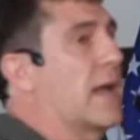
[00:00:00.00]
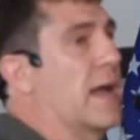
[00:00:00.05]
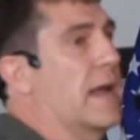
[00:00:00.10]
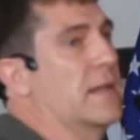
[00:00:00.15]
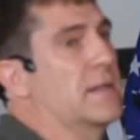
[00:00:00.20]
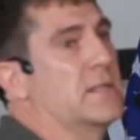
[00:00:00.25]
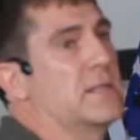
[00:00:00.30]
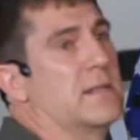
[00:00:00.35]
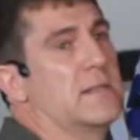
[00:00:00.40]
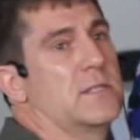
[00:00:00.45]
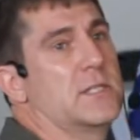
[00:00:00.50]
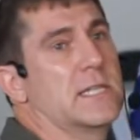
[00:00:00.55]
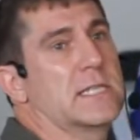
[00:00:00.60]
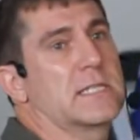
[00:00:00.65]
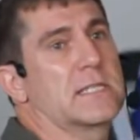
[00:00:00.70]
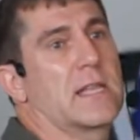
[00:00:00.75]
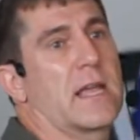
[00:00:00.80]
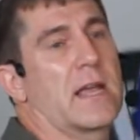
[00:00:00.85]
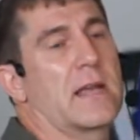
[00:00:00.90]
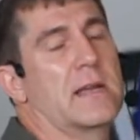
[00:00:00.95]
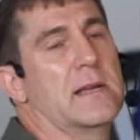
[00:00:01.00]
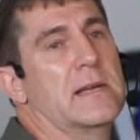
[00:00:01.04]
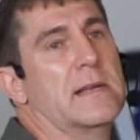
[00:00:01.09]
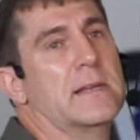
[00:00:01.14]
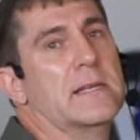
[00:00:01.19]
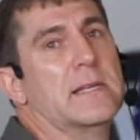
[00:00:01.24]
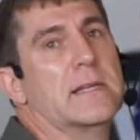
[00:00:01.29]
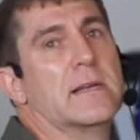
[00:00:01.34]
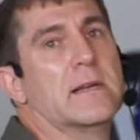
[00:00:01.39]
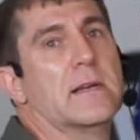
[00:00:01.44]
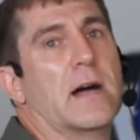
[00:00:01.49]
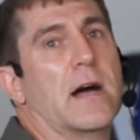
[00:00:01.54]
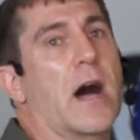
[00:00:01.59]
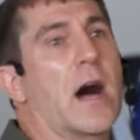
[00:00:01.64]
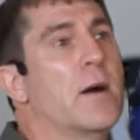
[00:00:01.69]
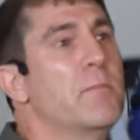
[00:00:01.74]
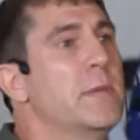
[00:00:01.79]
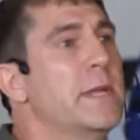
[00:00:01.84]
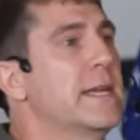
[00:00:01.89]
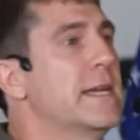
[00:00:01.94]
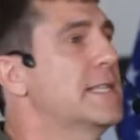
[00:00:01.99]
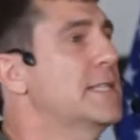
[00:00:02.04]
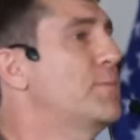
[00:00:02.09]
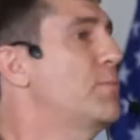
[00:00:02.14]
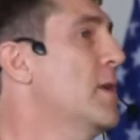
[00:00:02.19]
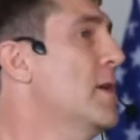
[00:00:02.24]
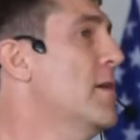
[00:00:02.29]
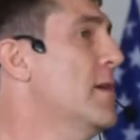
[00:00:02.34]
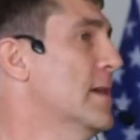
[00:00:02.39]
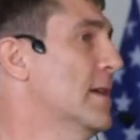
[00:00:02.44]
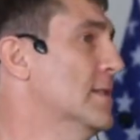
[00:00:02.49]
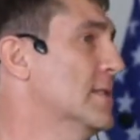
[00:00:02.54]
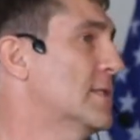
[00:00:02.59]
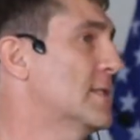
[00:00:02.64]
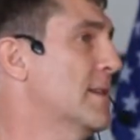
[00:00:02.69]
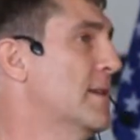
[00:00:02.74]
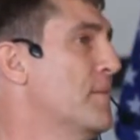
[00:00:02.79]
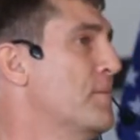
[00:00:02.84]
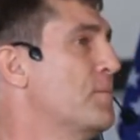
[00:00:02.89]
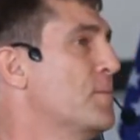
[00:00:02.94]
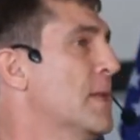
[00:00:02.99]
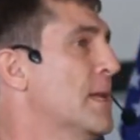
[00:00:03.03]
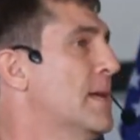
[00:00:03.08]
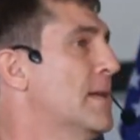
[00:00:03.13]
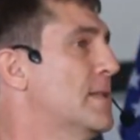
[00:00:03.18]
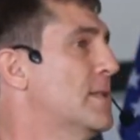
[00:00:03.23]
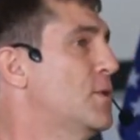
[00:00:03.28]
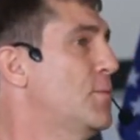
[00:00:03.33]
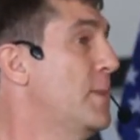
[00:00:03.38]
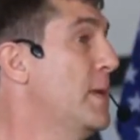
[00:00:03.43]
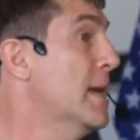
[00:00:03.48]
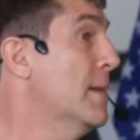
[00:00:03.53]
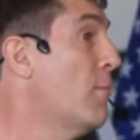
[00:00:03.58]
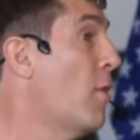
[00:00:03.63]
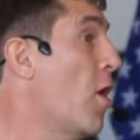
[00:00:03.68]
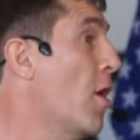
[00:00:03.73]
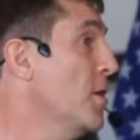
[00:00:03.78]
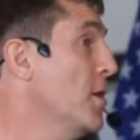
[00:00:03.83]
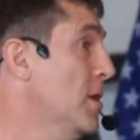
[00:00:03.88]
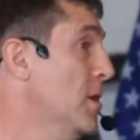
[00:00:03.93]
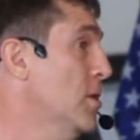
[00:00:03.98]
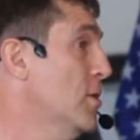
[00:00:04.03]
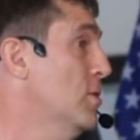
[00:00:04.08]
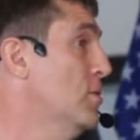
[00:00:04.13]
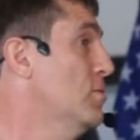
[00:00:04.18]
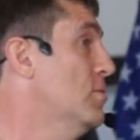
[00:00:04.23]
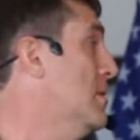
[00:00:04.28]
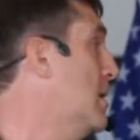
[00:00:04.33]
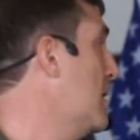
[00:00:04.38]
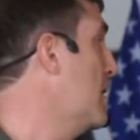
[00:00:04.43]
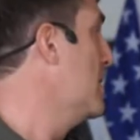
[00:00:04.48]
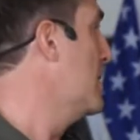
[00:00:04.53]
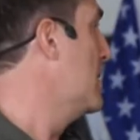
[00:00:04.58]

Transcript: and just humbling experience to be among you